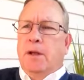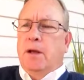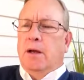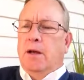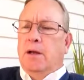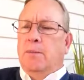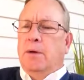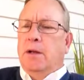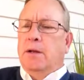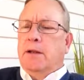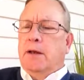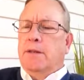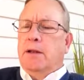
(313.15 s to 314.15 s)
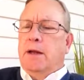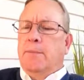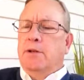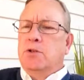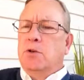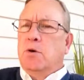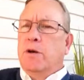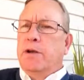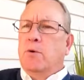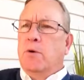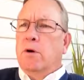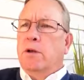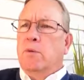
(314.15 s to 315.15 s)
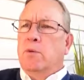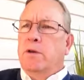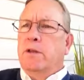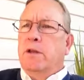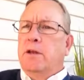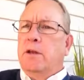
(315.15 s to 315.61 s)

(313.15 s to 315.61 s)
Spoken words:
But I'm enjoying working with you,